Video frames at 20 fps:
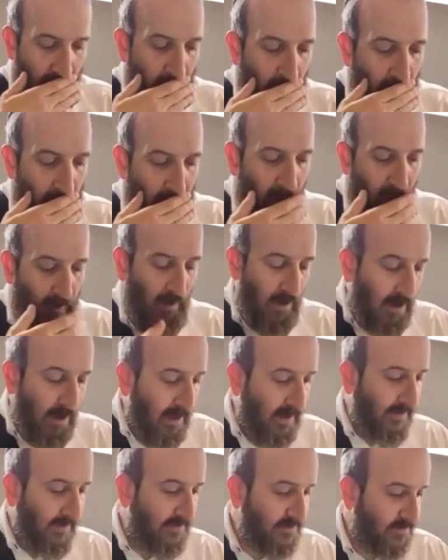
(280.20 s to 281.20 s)

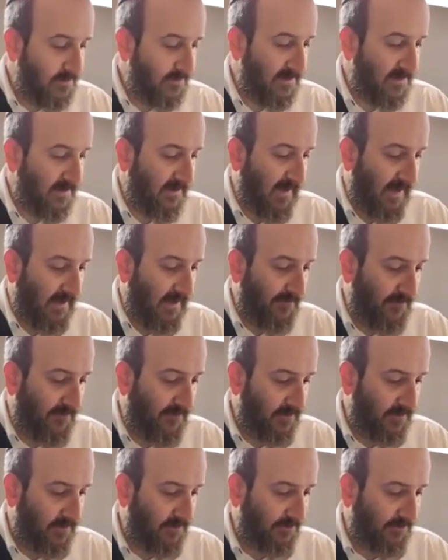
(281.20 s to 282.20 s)
the life
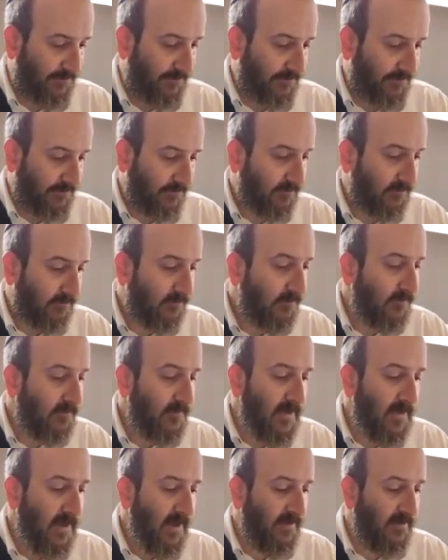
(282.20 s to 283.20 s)
force
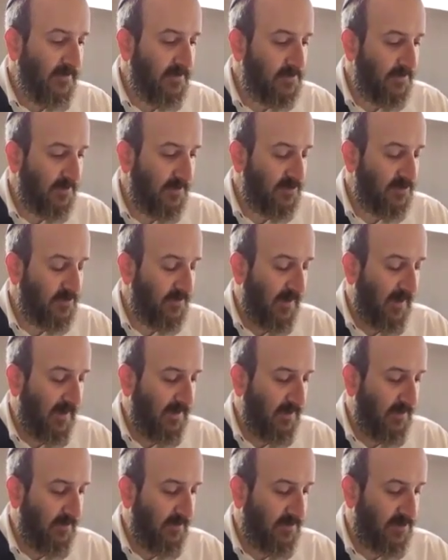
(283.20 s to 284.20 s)
and the
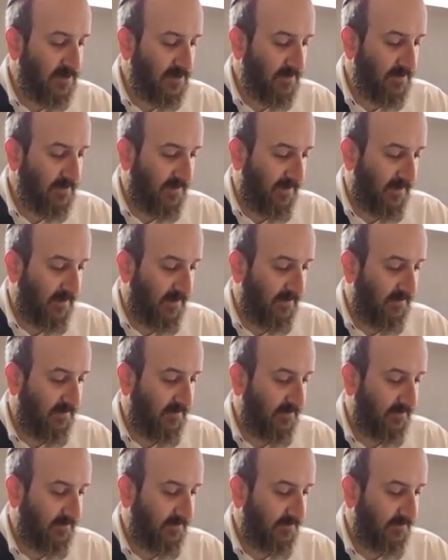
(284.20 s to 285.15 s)
spirituality which is within it.